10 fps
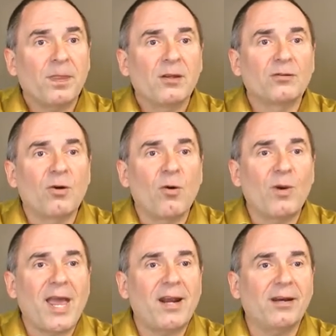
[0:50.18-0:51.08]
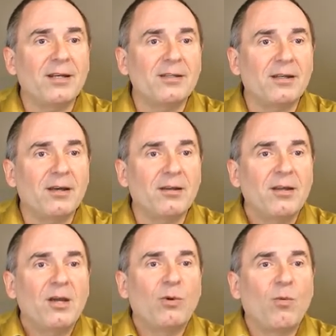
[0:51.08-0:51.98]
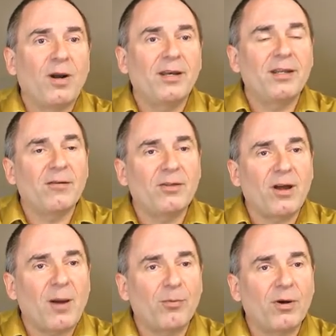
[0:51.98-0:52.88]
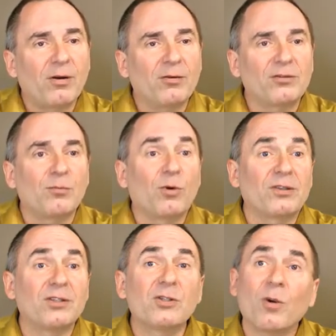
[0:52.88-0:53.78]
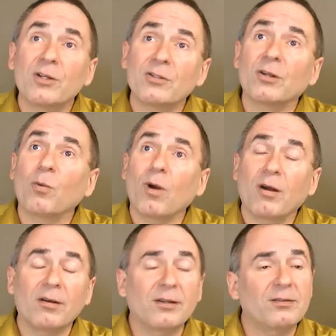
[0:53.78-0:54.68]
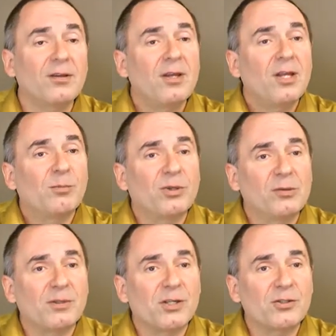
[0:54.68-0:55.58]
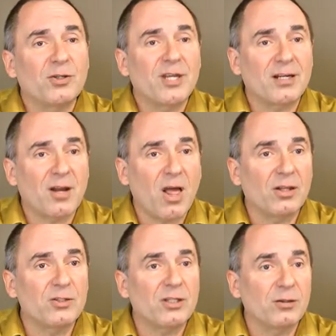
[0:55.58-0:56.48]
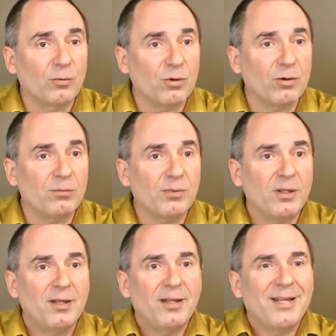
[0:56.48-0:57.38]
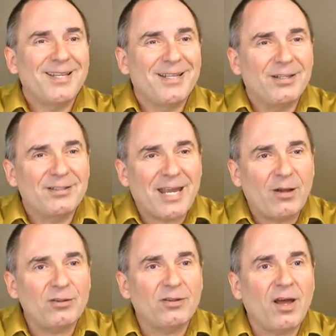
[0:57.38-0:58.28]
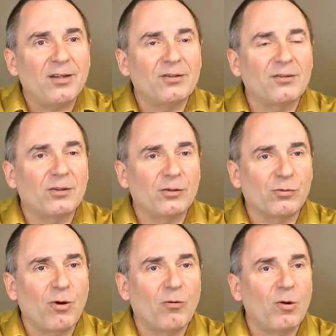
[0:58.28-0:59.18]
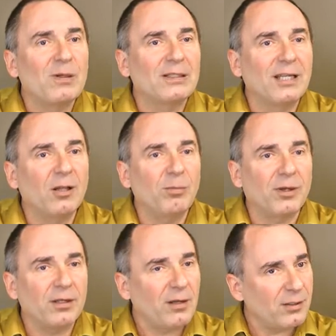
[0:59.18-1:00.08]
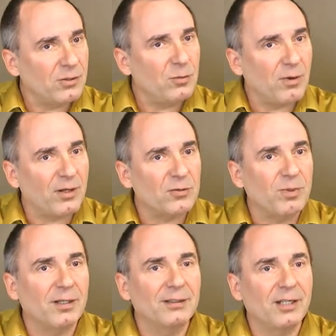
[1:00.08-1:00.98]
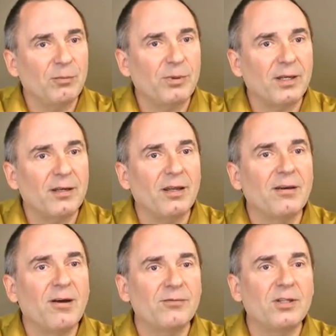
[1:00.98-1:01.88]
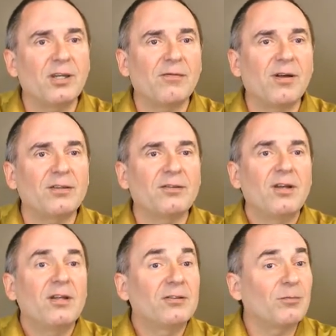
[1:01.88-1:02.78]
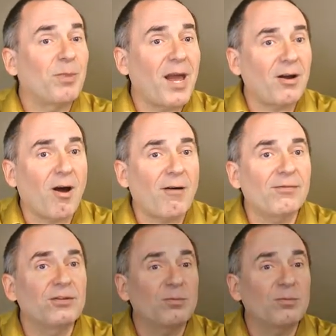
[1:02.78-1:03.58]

So we had an idea. We wanted to give the operators some more situational awareness, put some additional technology in the room, downsize the control room a little bit, not too much, but a little bit, enough to give us some back office